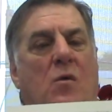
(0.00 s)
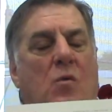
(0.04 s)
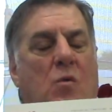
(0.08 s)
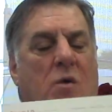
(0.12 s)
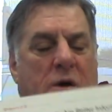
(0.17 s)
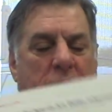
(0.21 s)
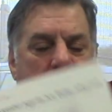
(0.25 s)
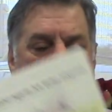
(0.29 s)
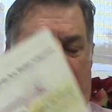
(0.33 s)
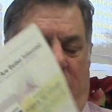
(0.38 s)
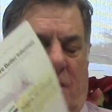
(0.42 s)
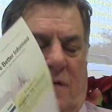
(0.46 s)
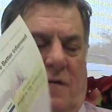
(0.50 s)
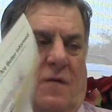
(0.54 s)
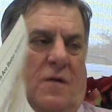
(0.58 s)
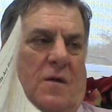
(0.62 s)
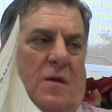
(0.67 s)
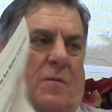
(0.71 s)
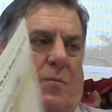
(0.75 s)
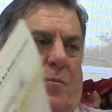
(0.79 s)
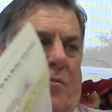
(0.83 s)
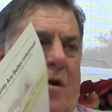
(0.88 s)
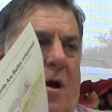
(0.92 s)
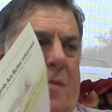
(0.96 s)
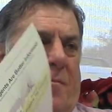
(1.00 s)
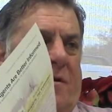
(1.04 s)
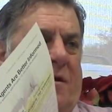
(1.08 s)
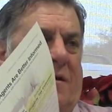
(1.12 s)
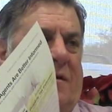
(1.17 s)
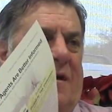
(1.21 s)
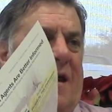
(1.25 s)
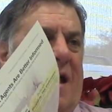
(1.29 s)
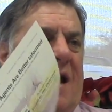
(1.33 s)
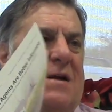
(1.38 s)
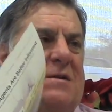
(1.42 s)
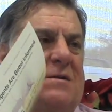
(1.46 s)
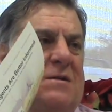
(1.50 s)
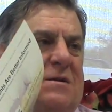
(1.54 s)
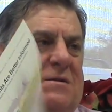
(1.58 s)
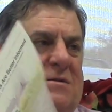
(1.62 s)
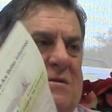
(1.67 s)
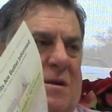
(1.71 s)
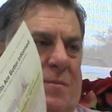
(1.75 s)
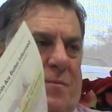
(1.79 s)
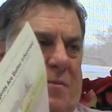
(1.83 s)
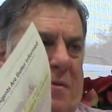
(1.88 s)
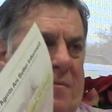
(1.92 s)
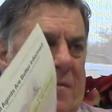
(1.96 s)
with property tax and
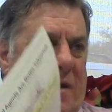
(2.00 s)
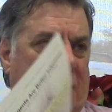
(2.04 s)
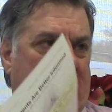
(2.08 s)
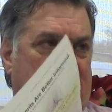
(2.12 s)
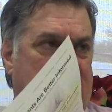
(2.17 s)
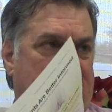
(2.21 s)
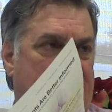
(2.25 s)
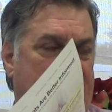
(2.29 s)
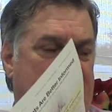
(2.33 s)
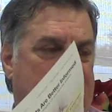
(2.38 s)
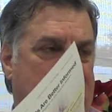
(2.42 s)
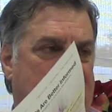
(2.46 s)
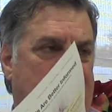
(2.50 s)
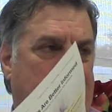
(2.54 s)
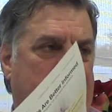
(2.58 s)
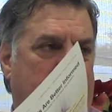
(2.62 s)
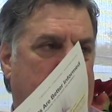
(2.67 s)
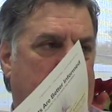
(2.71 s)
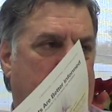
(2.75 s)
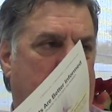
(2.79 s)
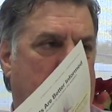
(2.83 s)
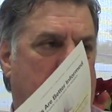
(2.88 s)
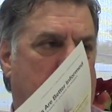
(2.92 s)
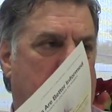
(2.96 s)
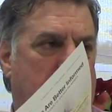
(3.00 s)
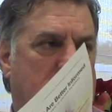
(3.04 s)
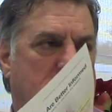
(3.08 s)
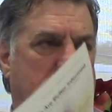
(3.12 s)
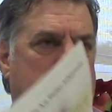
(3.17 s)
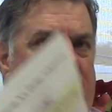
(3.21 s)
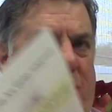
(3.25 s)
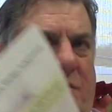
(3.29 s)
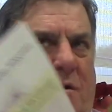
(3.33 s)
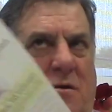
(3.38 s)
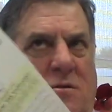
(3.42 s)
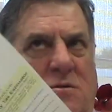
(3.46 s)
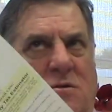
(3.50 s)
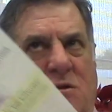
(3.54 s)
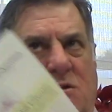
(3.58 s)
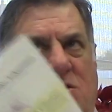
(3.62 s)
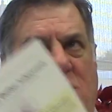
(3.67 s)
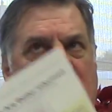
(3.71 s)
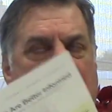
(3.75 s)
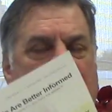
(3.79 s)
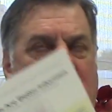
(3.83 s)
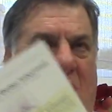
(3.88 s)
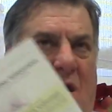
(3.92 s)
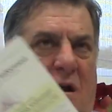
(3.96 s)
supplemental tax information as opposed to
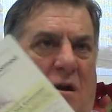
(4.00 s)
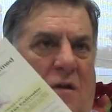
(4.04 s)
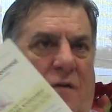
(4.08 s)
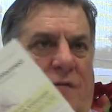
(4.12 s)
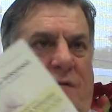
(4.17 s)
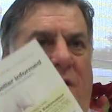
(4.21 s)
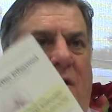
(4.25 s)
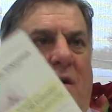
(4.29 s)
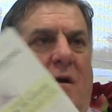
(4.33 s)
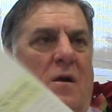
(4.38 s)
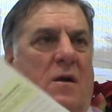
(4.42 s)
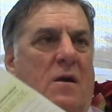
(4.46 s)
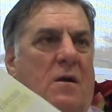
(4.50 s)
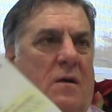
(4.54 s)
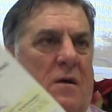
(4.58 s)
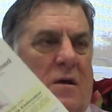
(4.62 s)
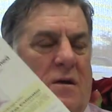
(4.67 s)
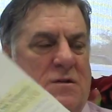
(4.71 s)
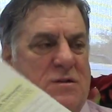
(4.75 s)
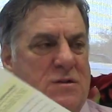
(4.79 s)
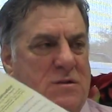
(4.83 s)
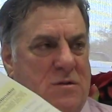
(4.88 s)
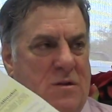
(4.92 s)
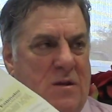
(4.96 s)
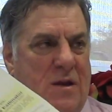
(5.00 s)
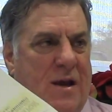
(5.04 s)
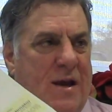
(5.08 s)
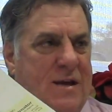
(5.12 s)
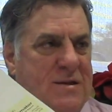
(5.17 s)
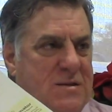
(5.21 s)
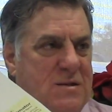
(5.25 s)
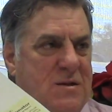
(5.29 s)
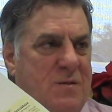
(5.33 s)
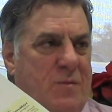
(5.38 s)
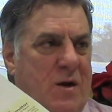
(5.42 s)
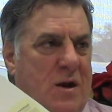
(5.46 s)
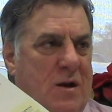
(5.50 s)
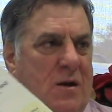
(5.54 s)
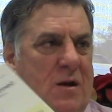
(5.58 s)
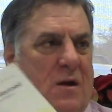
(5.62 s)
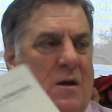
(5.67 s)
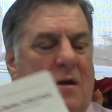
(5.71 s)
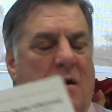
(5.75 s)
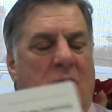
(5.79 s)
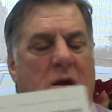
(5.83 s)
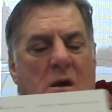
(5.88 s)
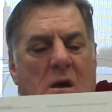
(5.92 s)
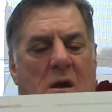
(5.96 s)
just kind of
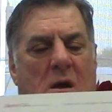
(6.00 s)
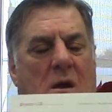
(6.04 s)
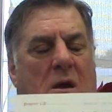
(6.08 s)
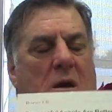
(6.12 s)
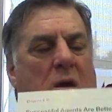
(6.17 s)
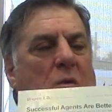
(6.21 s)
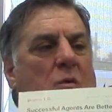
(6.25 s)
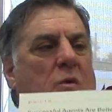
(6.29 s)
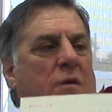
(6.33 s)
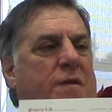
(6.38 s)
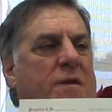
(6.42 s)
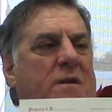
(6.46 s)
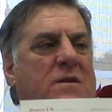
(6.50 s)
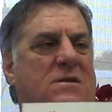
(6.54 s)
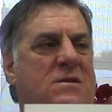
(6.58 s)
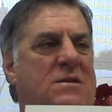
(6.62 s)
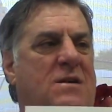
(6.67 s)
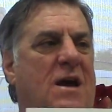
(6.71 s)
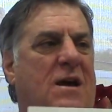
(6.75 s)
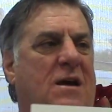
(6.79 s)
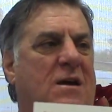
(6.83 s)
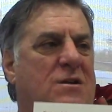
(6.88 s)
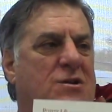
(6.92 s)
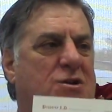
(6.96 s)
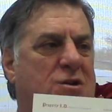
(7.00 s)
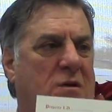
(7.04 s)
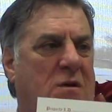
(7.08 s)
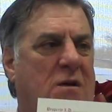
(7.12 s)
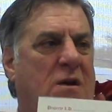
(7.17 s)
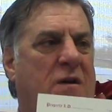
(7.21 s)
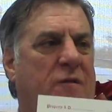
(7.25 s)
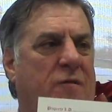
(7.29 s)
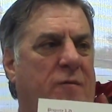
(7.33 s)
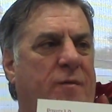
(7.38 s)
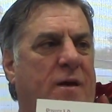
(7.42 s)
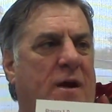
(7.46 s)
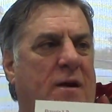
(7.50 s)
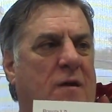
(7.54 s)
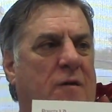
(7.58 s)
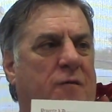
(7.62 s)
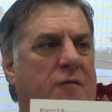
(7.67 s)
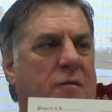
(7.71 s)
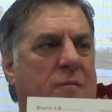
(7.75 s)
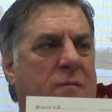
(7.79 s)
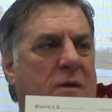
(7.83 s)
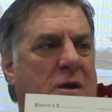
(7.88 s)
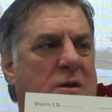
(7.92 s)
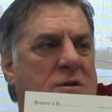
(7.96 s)
estimating it. Within seconds, you can give them that
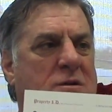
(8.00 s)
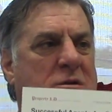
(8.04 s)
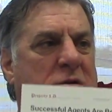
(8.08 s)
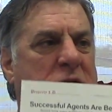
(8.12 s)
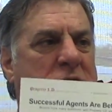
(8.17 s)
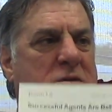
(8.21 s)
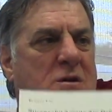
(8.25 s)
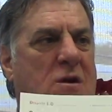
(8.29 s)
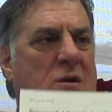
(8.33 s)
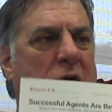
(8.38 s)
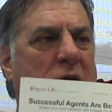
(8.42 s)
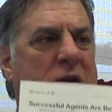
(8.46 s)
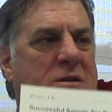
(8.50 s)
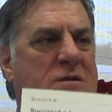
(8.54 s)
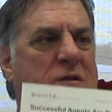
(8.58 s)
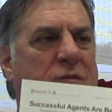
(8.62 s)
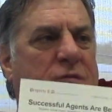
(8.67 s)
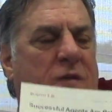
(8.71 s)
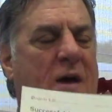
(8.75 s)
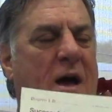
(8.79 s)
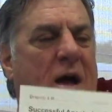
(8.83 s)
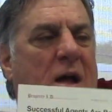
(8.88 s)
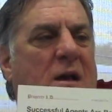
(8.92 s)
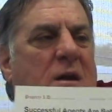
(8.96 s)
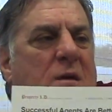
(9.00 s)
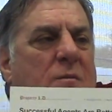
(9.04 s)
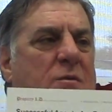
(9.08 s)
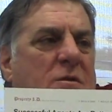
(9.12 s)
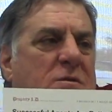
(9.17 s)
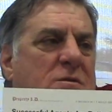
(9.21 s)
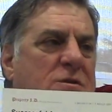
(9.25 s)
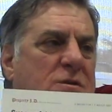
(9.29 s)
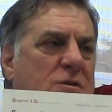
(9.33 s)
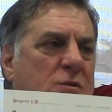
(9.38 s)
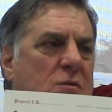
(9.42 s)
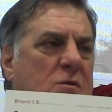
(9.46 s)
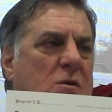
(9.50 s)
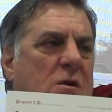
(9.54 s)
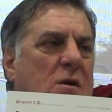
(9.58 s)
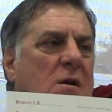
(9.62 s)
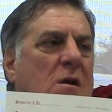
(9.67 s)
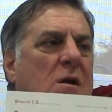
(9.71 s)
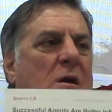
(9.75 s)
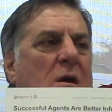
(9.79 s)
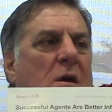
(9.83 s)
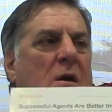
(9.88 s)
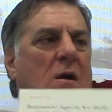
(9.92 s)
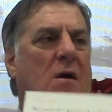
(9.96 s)
information. So it's a valuable
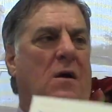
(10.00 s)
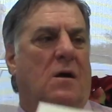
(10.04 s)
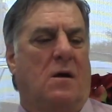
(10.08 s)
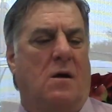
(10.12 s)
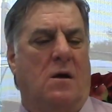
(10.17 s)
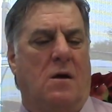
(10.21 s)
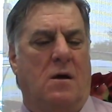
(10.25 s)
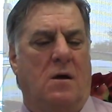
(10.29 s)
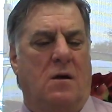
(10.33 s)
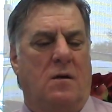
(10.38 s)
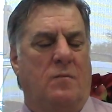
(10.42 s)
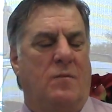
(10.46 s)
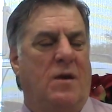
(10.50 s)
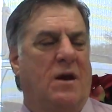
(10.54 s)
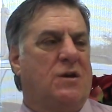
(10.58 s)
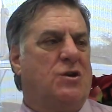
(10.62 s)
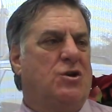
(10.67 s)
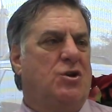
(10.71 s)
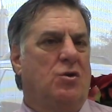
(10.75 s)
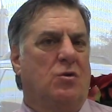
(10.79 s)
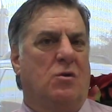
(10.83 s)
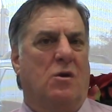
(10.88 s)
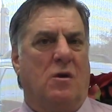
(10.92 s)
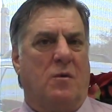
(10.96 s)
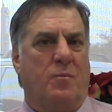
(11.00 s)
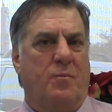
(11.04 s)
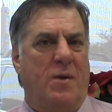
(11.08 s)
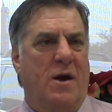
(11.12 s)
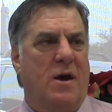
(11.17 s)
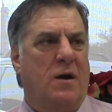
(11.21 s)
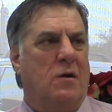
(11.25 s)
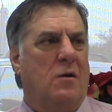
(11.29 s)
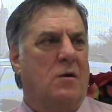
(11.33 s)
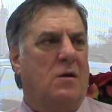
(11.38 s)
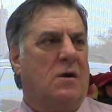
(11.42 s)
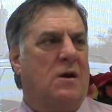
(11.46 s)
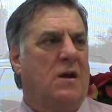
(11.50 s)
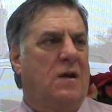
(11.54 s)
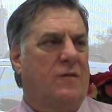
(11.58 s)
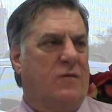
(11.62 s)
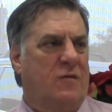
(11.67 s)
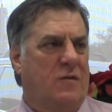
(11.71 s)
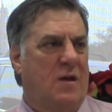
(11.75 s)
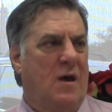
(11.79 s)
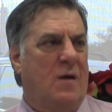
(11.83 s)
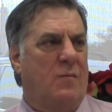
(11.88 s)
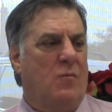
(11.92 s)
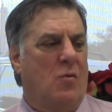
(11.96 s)
tool. It makes you look better. It
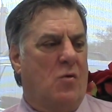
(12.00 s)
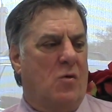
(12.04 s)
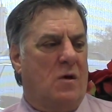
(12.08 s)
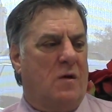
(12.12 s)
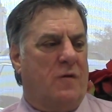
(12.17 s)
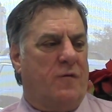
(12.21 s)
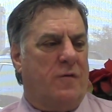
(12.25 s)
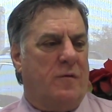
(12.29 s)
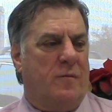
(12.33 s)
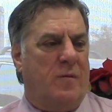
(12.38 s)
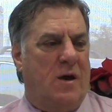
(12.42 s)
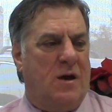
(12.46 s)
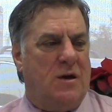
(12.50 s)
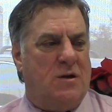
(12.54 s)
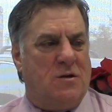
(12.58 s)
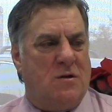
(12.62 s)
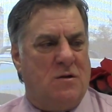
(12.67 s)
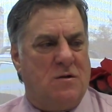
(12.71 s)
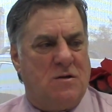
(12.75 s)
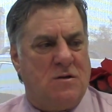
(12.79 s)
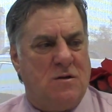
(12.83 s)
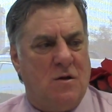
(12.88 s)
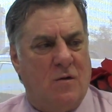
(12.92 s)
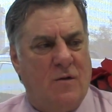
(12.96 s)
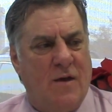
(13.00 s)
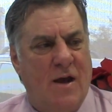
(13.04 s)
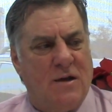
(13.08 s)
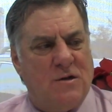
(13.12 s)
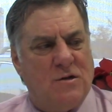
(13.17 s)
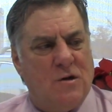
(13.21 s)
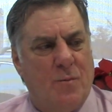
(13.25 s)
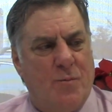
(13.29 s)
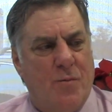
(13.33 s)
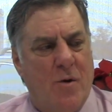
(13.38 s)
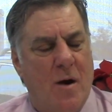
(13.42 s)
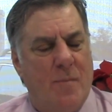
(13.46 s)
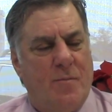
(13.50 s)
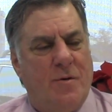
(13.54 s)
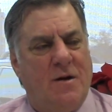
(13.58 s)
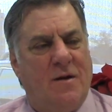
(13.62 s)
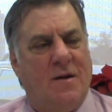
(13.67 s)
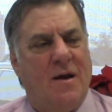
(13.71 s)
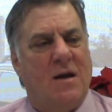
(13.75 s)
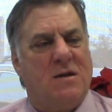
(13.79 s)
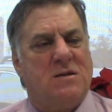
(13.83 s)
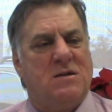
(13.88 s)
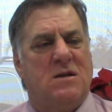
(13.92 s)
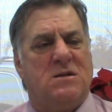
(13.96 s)
gives them more information. So that's our
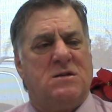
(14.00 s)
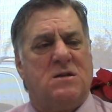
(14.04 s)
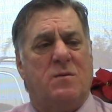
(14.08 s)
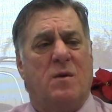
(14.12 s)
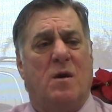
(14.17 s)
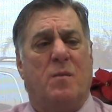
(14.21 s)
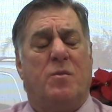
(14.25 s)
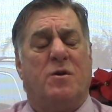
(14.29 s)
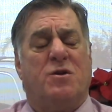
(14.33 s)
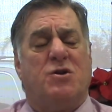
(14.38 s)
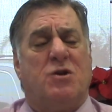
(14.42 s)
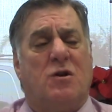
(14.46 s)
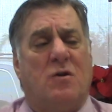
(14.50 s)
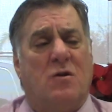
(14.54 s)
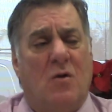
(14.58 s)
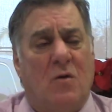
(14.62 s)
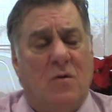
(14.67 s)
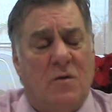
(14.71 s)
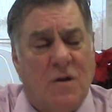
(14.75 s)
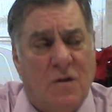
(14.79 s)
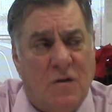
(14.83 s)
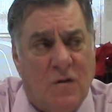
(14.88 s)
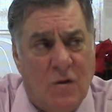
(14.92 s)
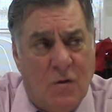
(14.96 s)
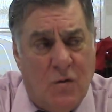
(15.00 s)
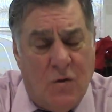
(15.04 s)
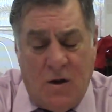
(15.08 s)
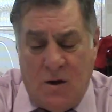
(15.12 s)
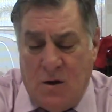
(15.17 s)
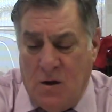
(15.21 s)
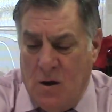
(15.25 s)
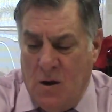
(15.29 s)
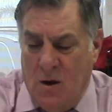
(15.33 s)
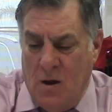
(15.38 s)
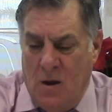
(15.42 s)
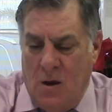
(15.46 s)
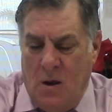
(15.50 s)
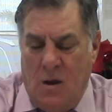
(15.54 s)
property tax estimator, but you can only do it